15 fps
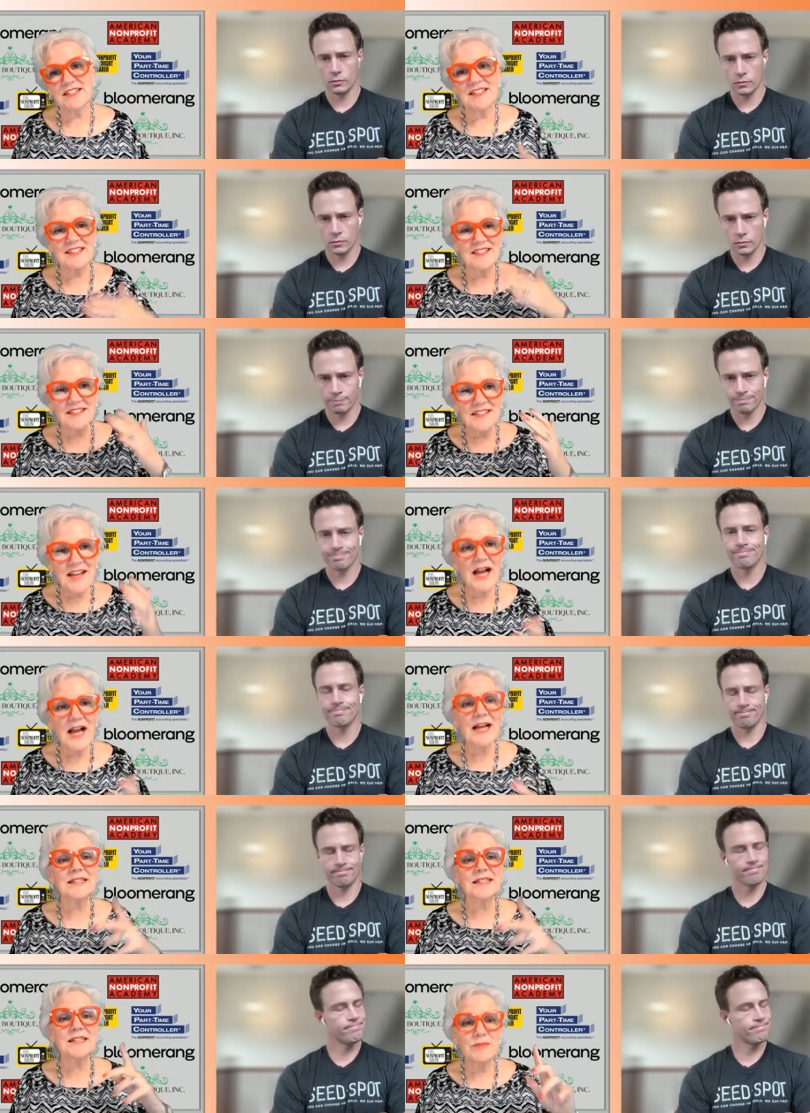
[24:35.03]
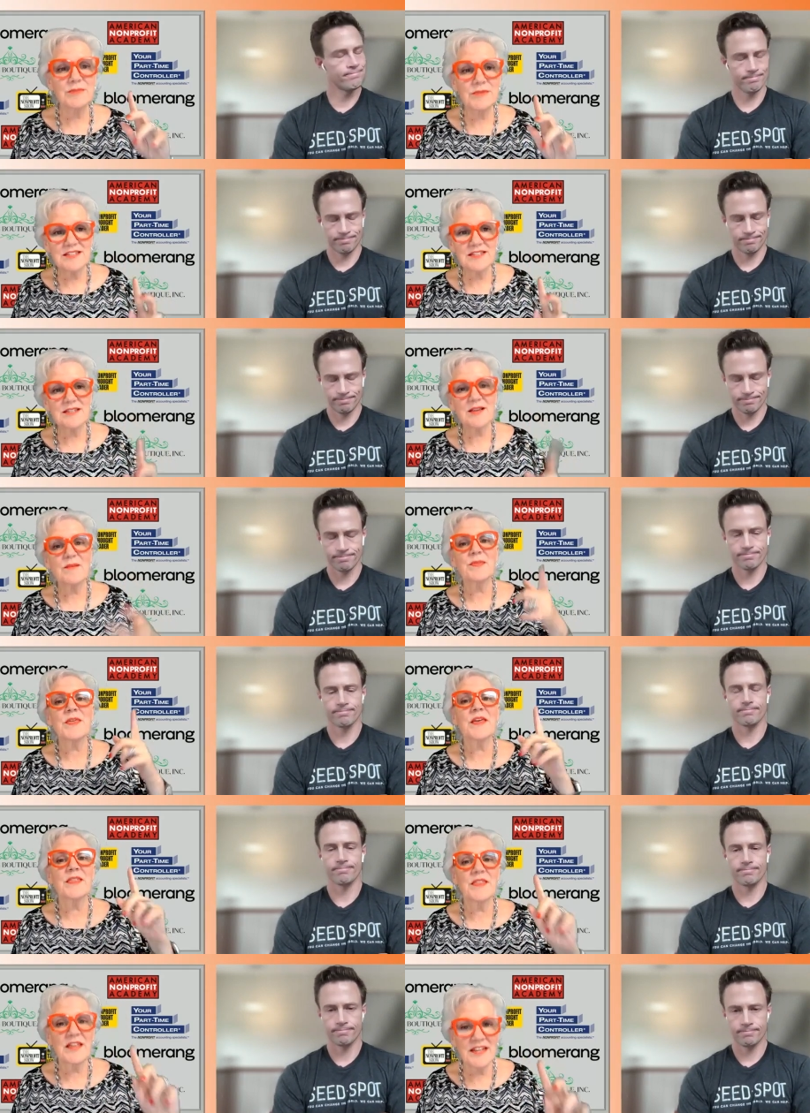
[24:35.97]
Speaker 1: It's got to be something
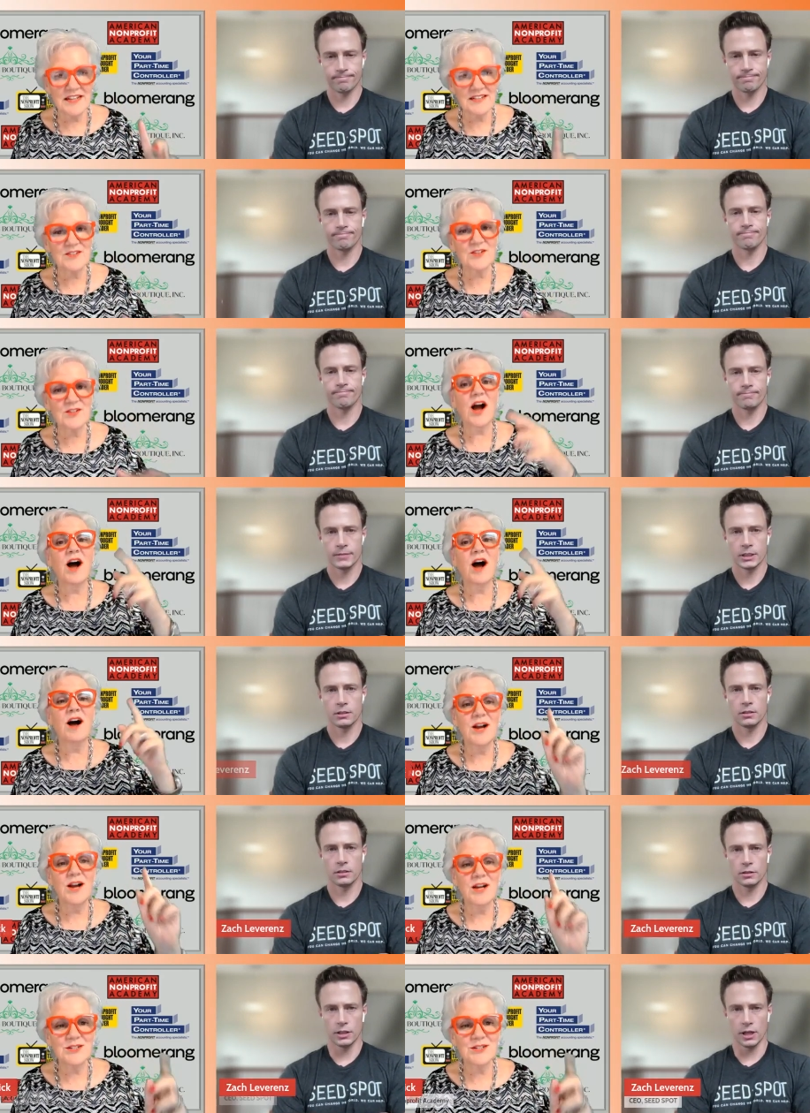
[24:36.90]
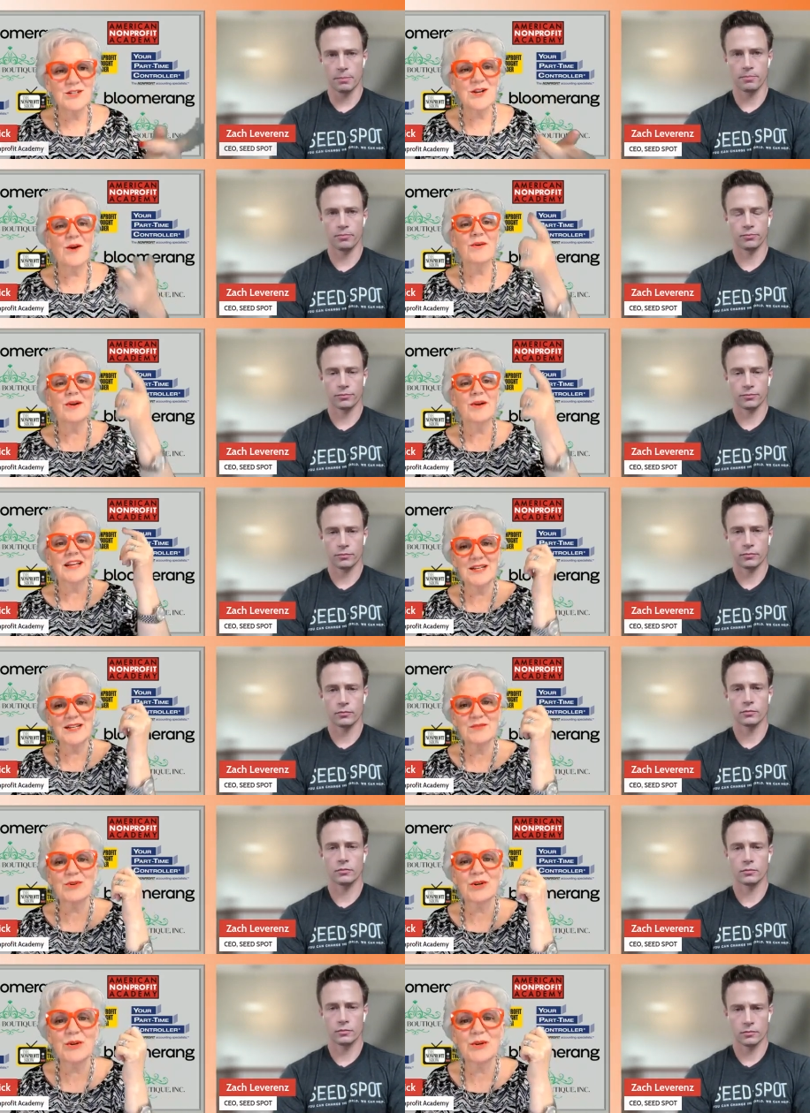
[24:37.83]
that is ongoing yeah. and we're
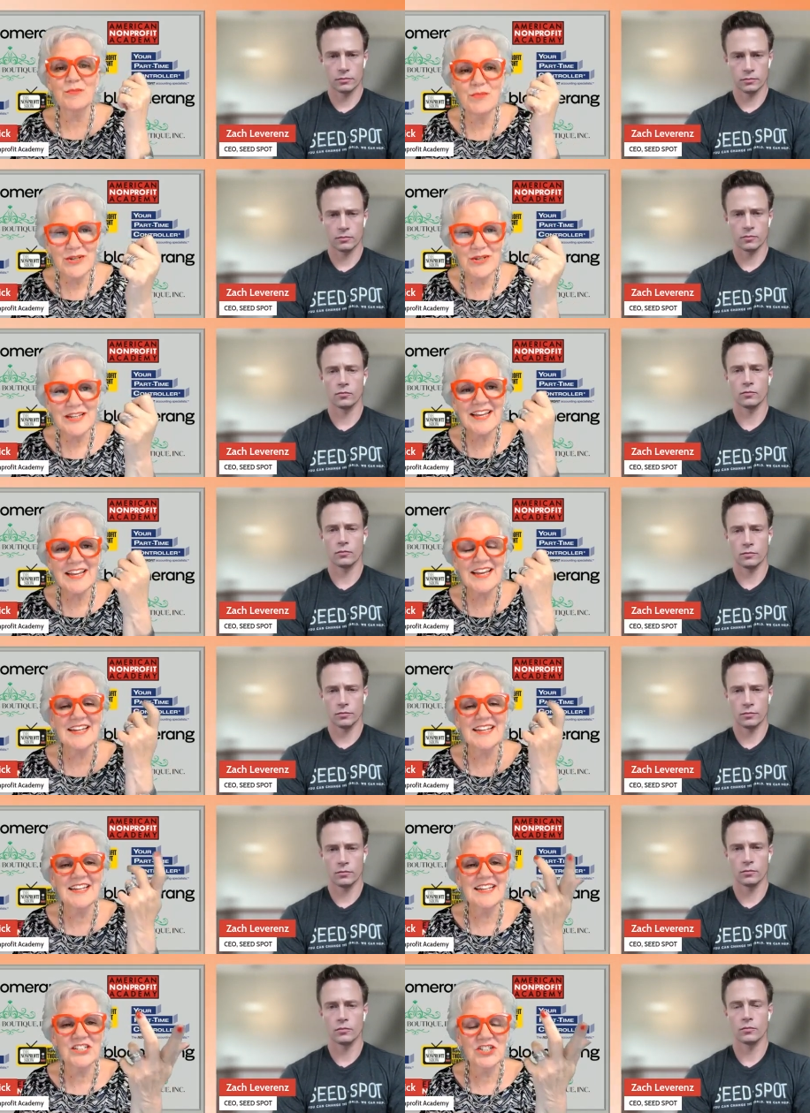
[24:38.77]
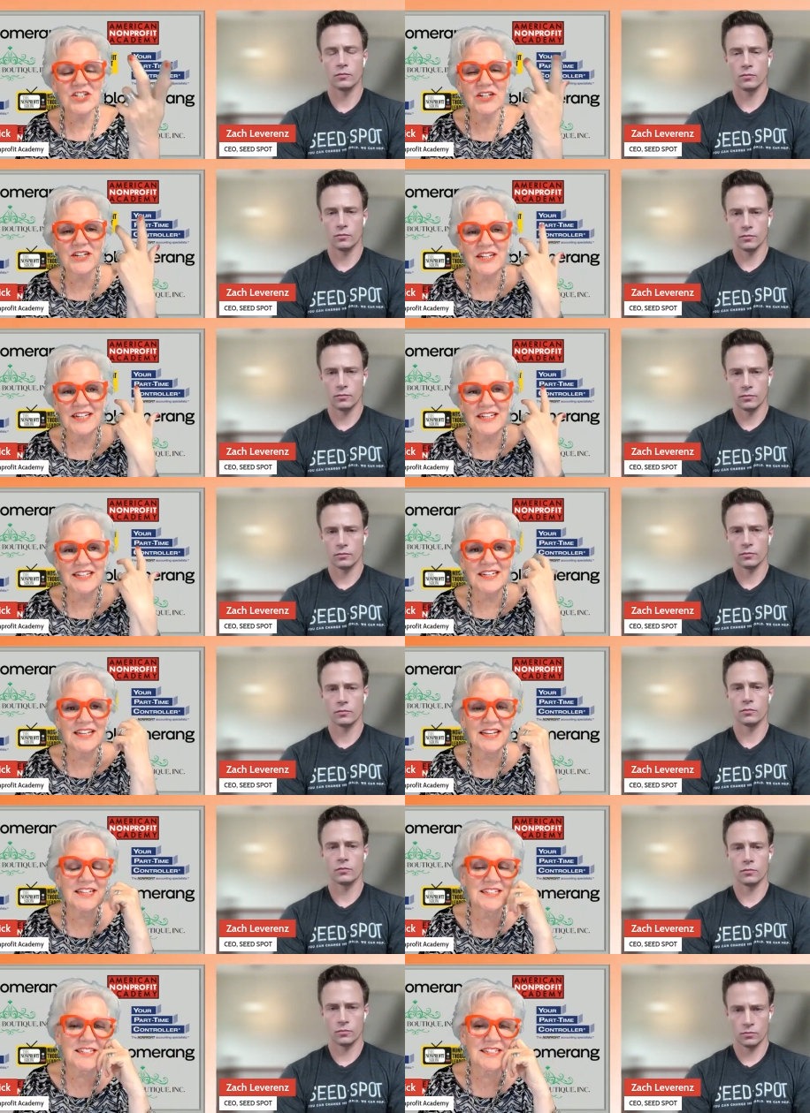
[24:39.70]
communicating and sharing and
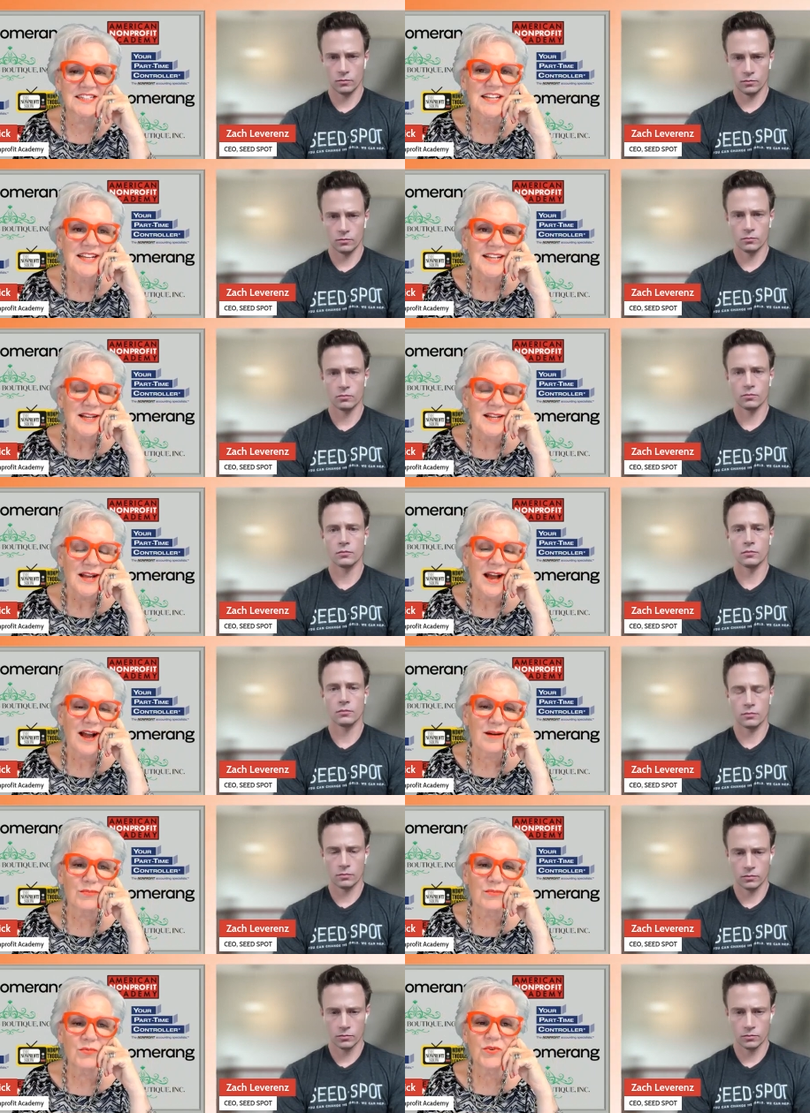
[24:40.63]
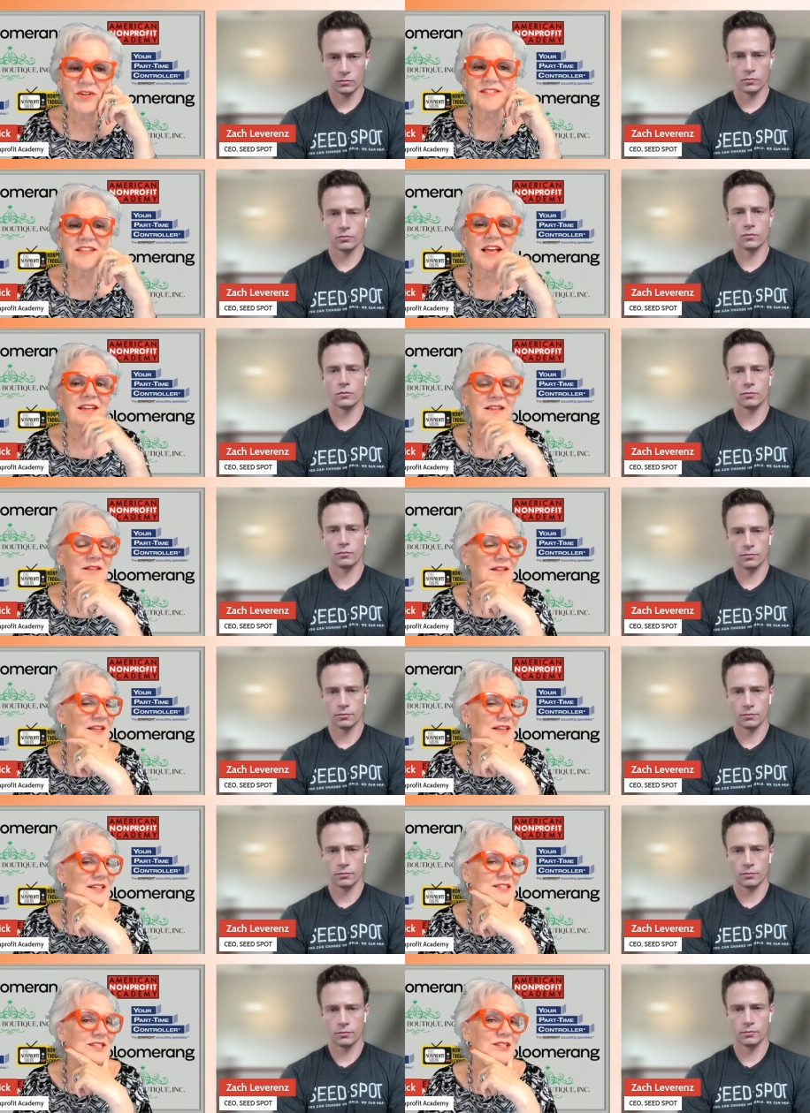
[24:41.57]
engaging. Um, what does that look like
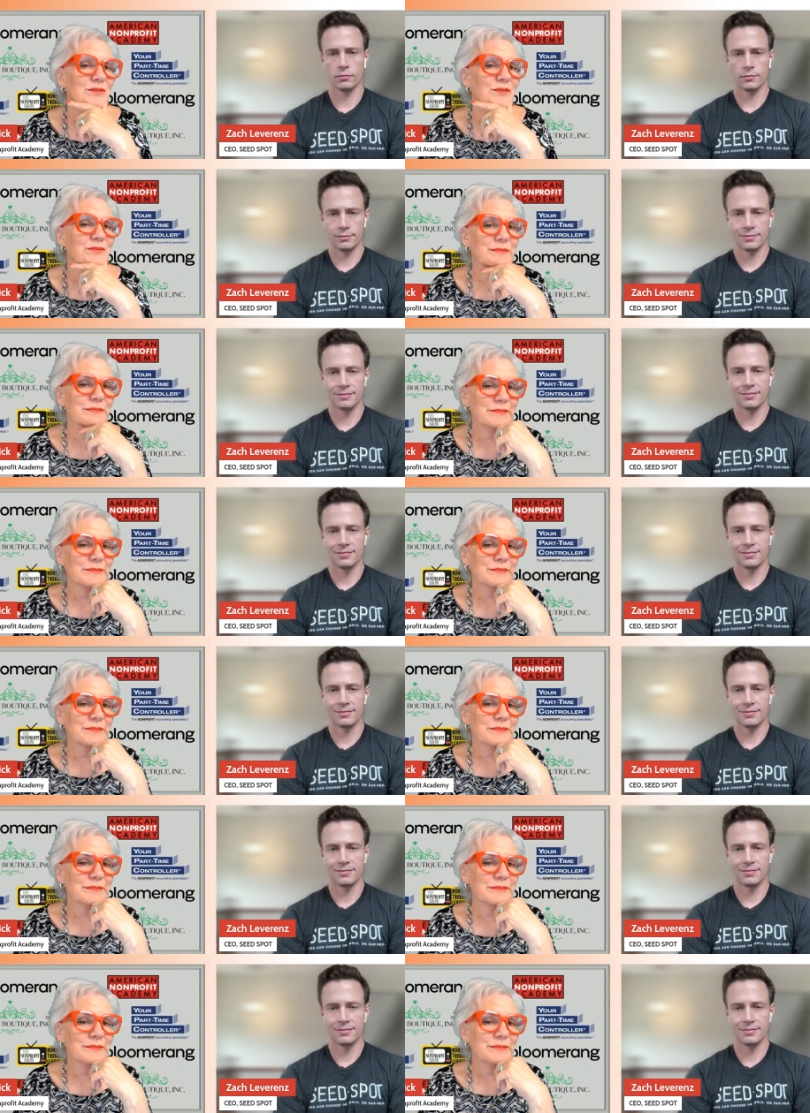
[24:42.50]
to you?